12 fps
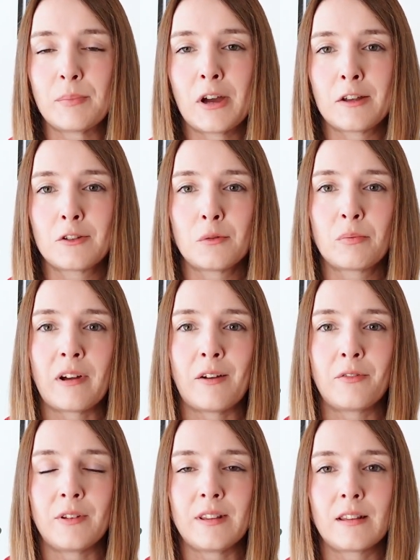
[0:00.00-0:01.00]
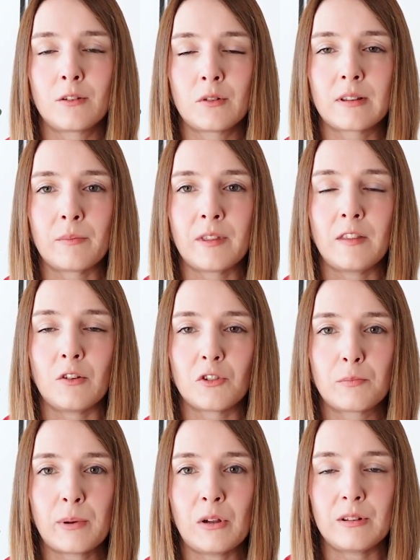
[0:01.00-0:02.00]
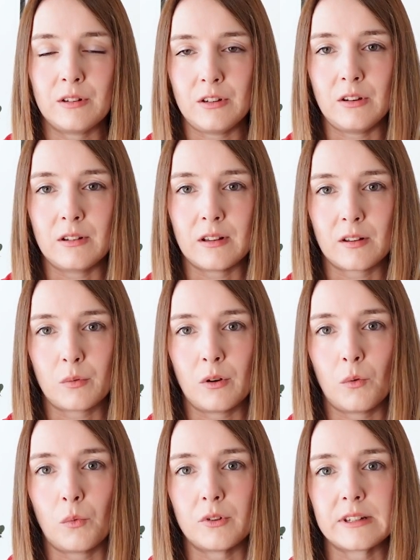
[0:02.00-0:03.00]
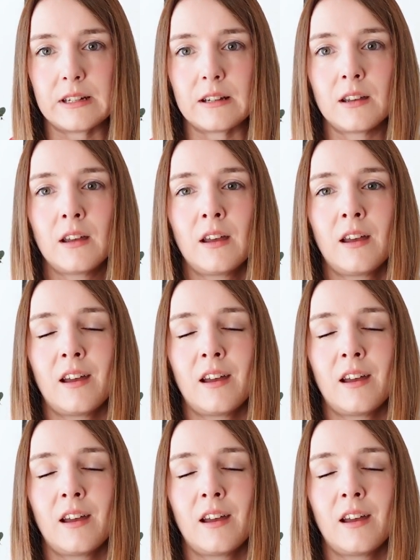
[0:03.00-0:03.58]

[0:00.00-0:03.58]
personal preference is not something that you're supposed to use as quilt wadding,